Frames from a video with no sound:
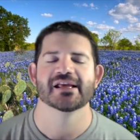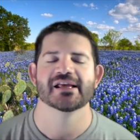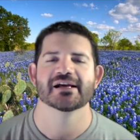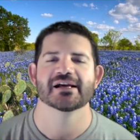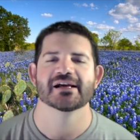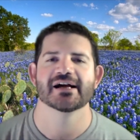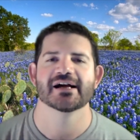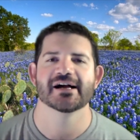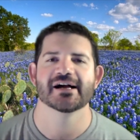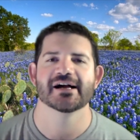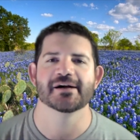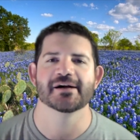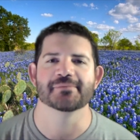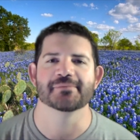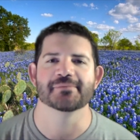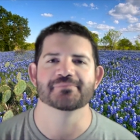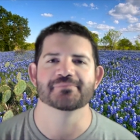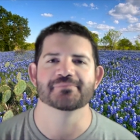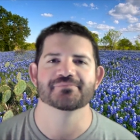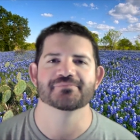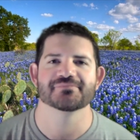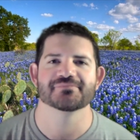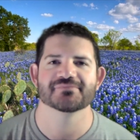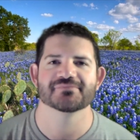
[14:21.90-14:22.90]

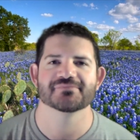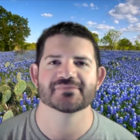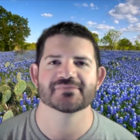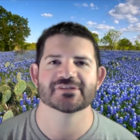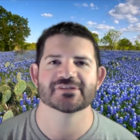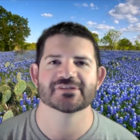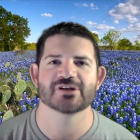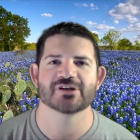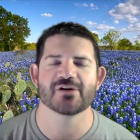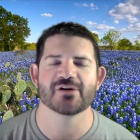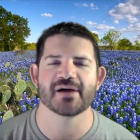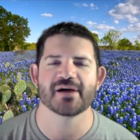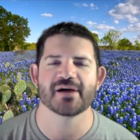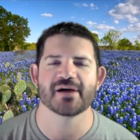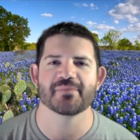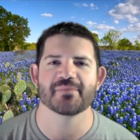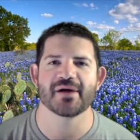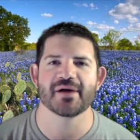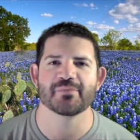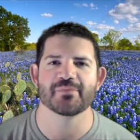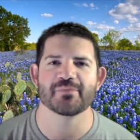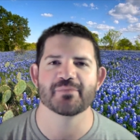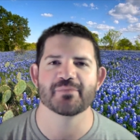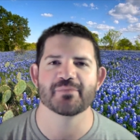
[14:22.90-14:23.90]
um, so I,
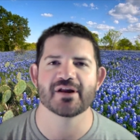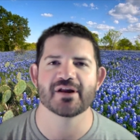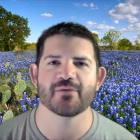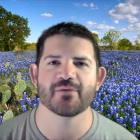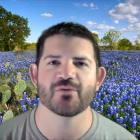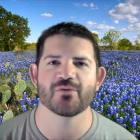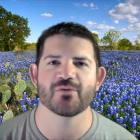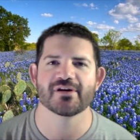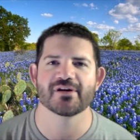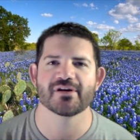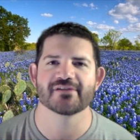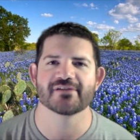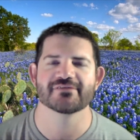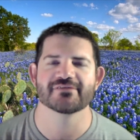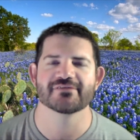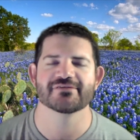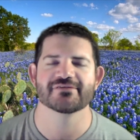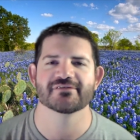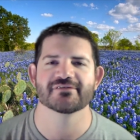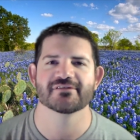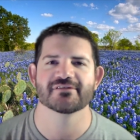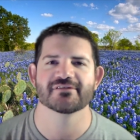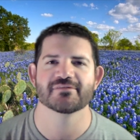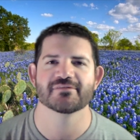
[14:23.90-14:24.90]
I put up one of the
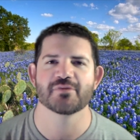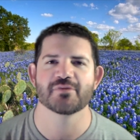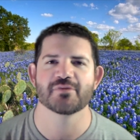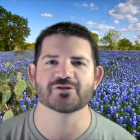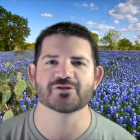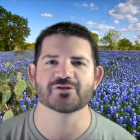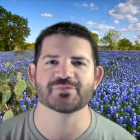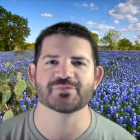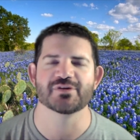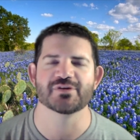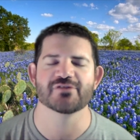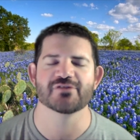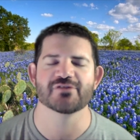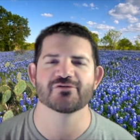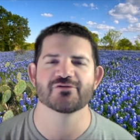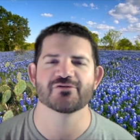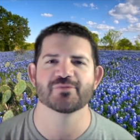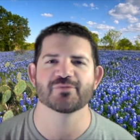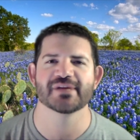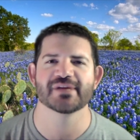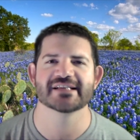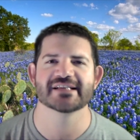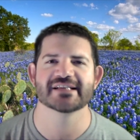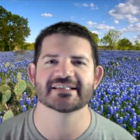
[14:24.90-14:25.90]
most
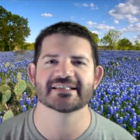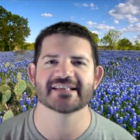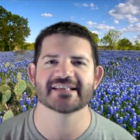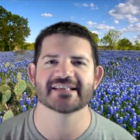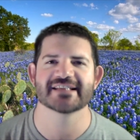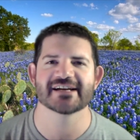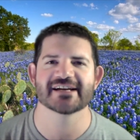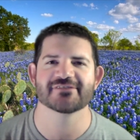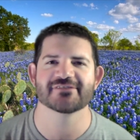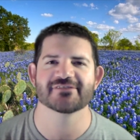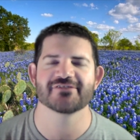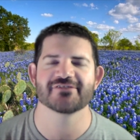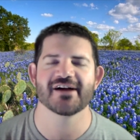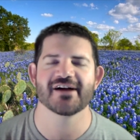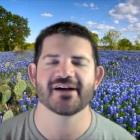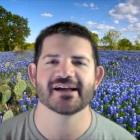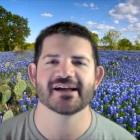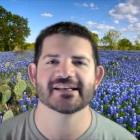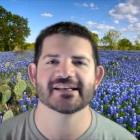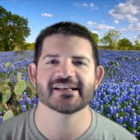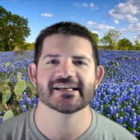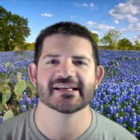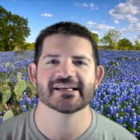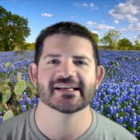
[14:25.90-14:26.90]
beautiful places I could
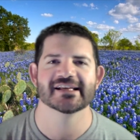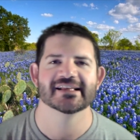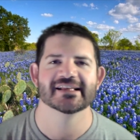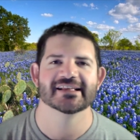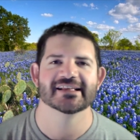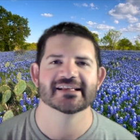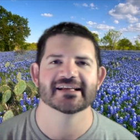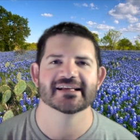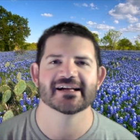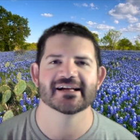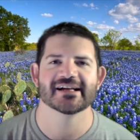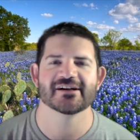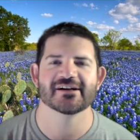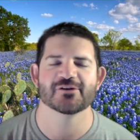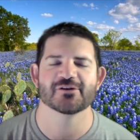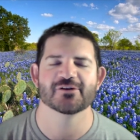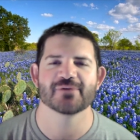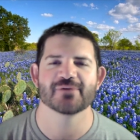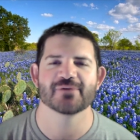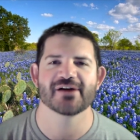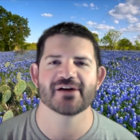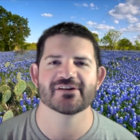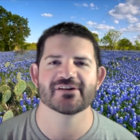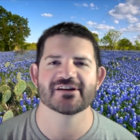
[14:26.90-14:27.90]
find uh,
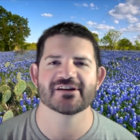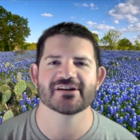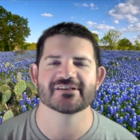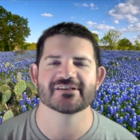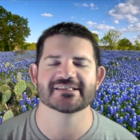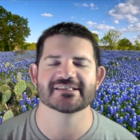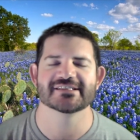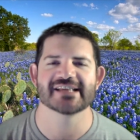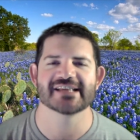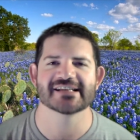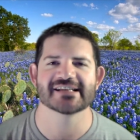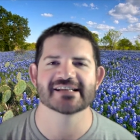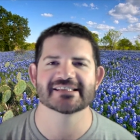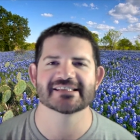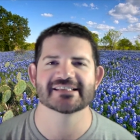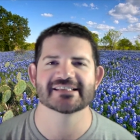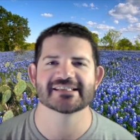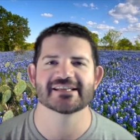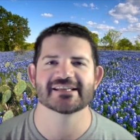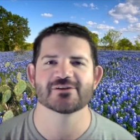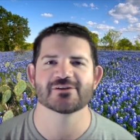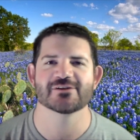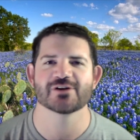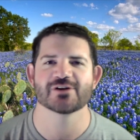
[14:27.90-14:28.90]
around here, the
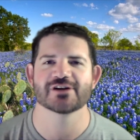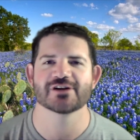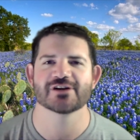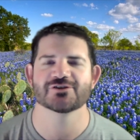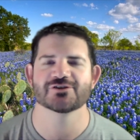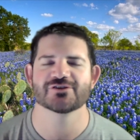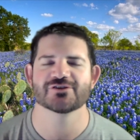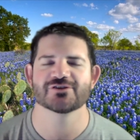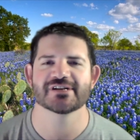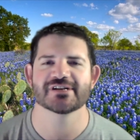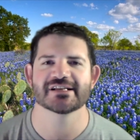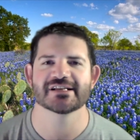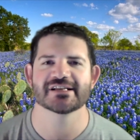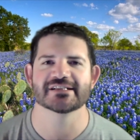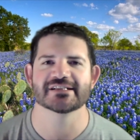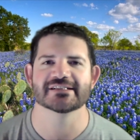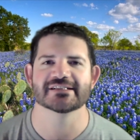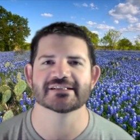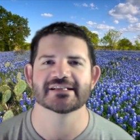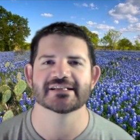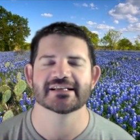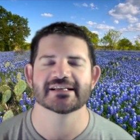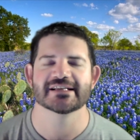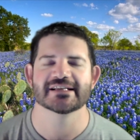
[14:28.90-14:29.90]
Texas Hill Country, and
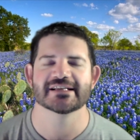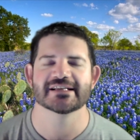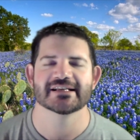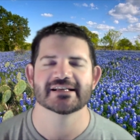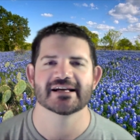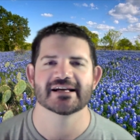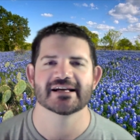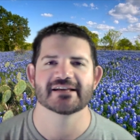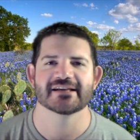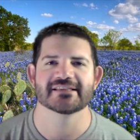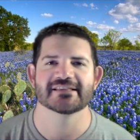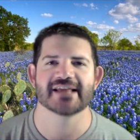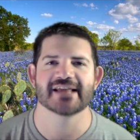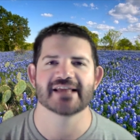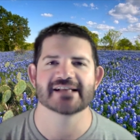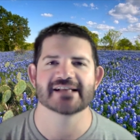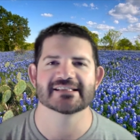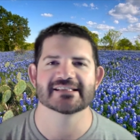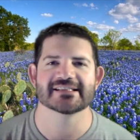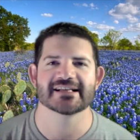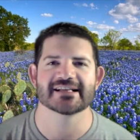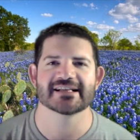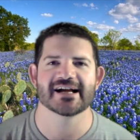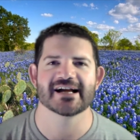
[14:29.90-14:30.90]
uh,
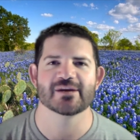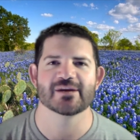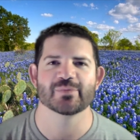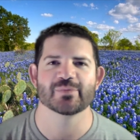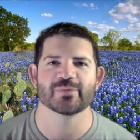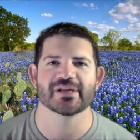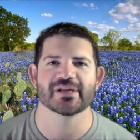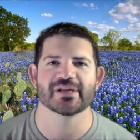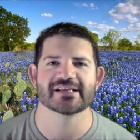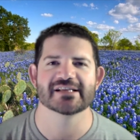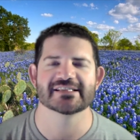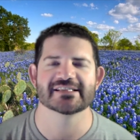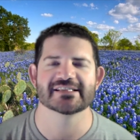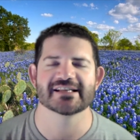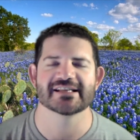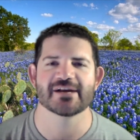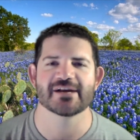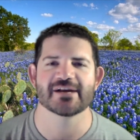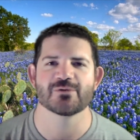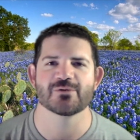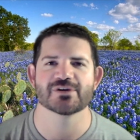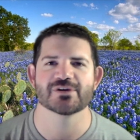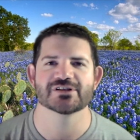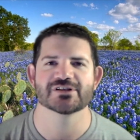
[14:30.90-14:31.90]
that's the kind of place that I
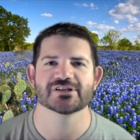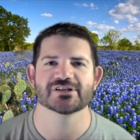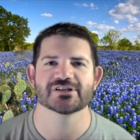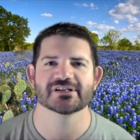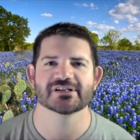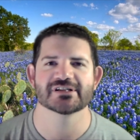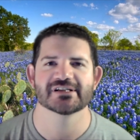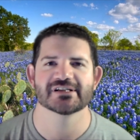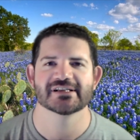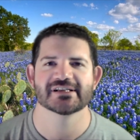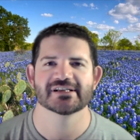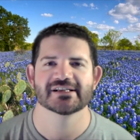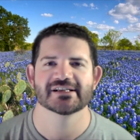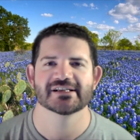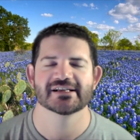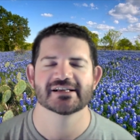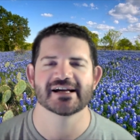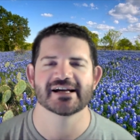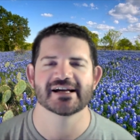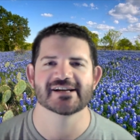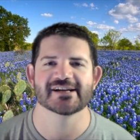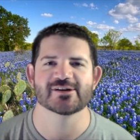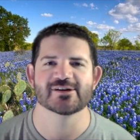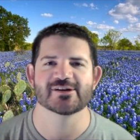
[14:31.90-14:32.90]
wish
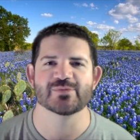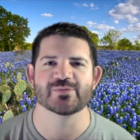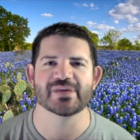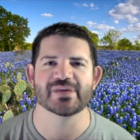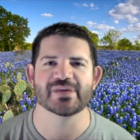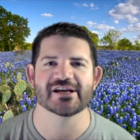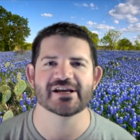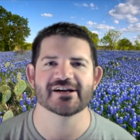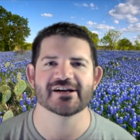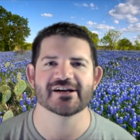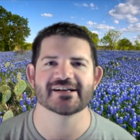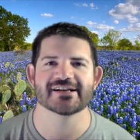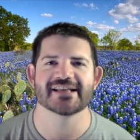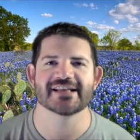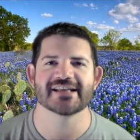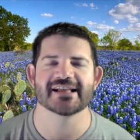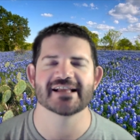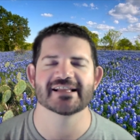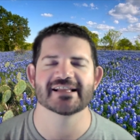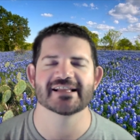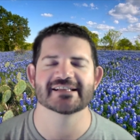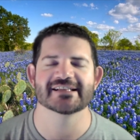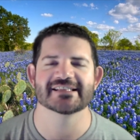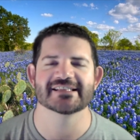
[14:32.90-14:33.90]
I could be on a day
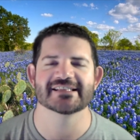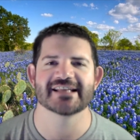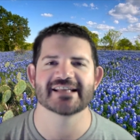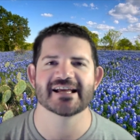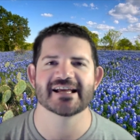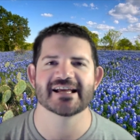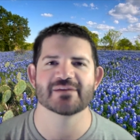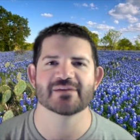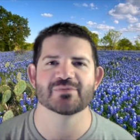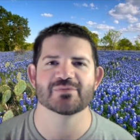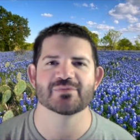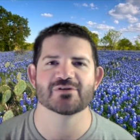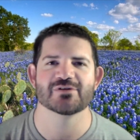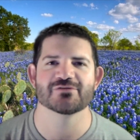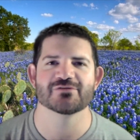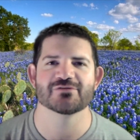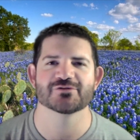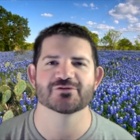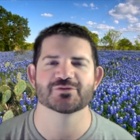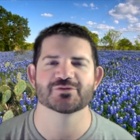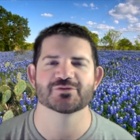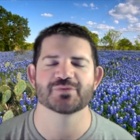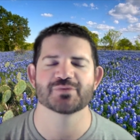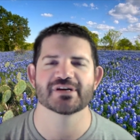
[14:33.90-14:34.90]
like today, a
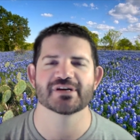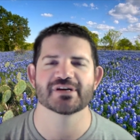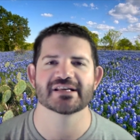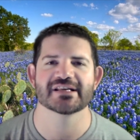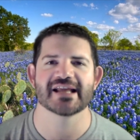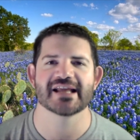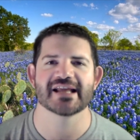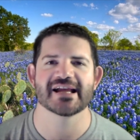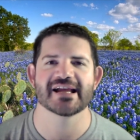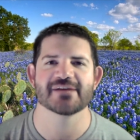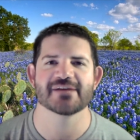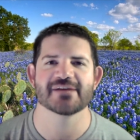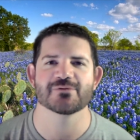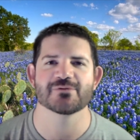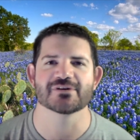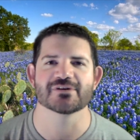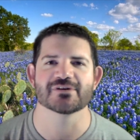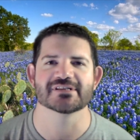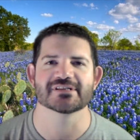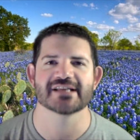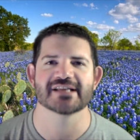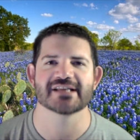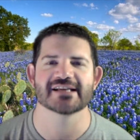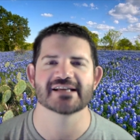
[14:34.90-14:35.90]
beautiful spring day where
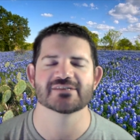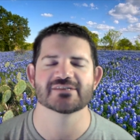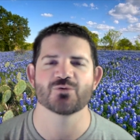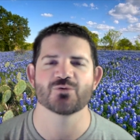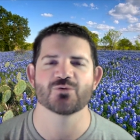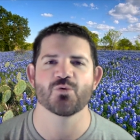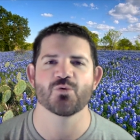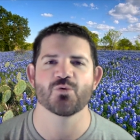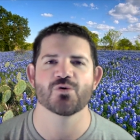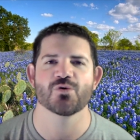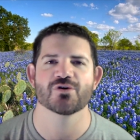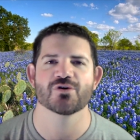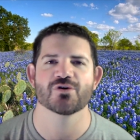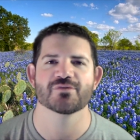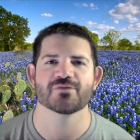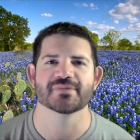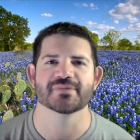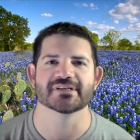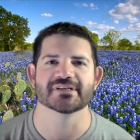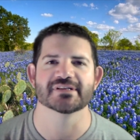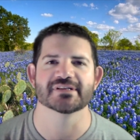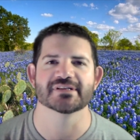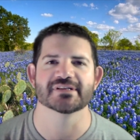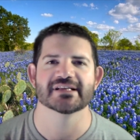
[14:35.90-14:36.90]
it's nice and warm
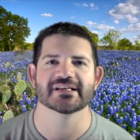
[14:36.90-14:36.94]
and